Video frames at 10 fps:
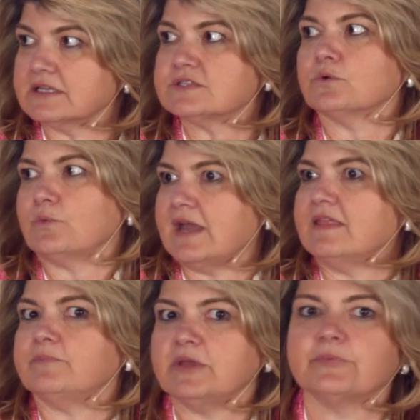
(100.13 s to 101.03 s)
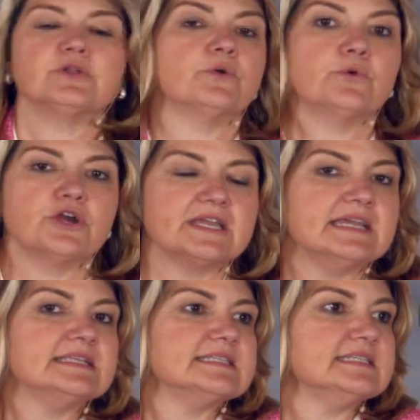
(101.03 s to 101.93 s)
It's the way that people are
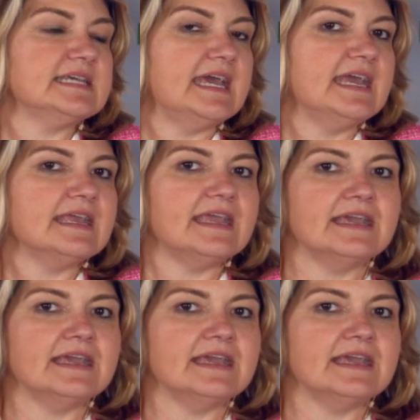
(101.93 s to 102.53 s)
working today.